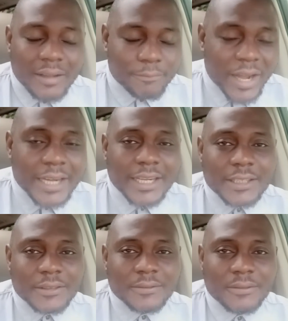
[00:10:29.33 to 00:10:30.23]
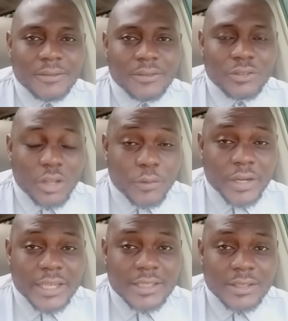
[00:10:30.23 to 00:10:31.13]
And finally, don't
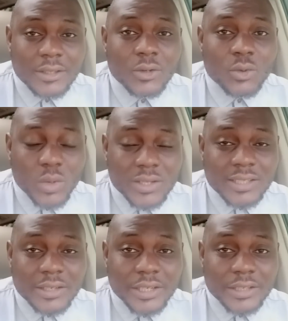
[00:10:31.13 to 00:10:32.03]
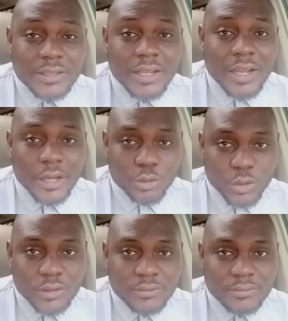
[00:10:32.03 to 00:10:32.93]
forget, we still need a
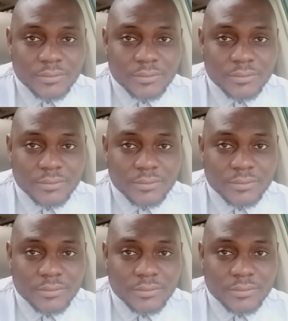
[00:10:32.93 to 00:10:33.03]
drone.